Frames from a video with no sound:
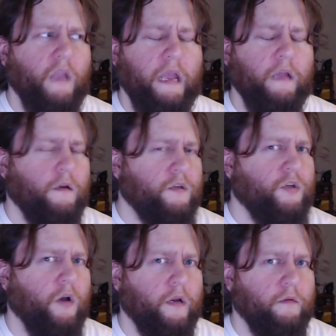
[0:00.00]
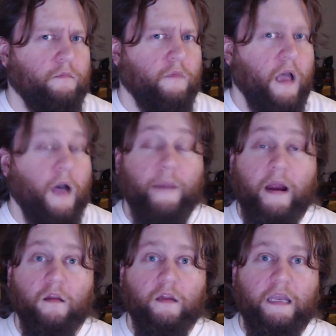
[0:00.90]
It looks good.
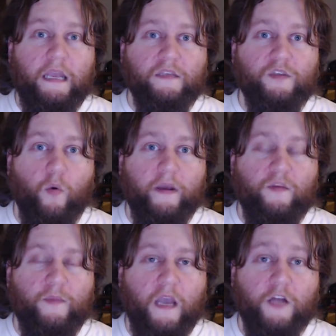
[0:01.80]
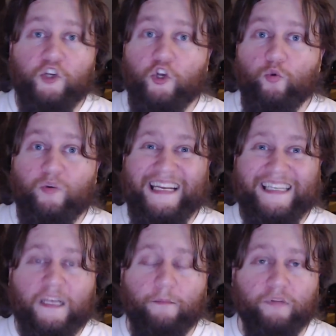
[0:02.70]
Apparently, it's going to be a
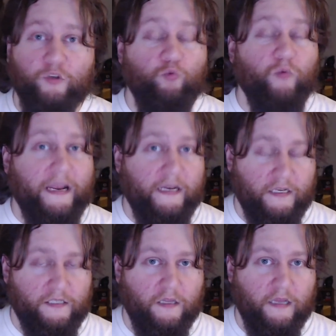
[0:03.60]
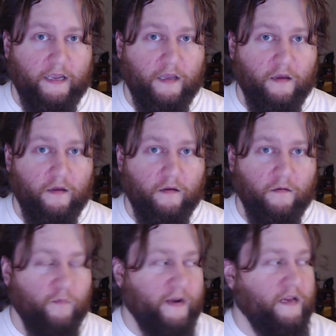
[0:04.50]
2-disc Blu-ray disc, like
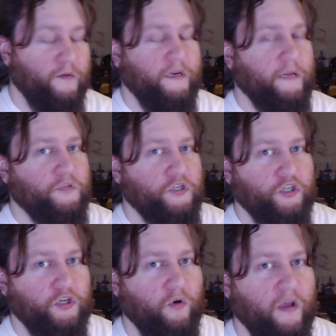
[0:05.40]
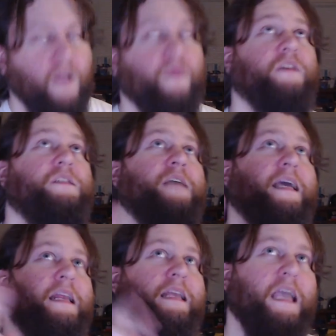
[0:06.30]
Red Dead Redemption 2. The
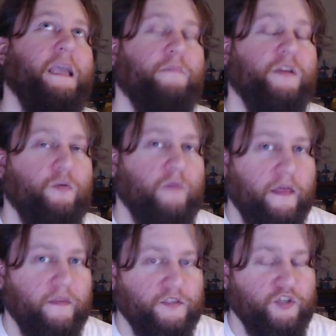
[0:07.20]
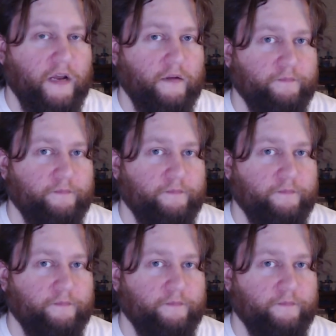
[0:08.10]
second game to do that this gen.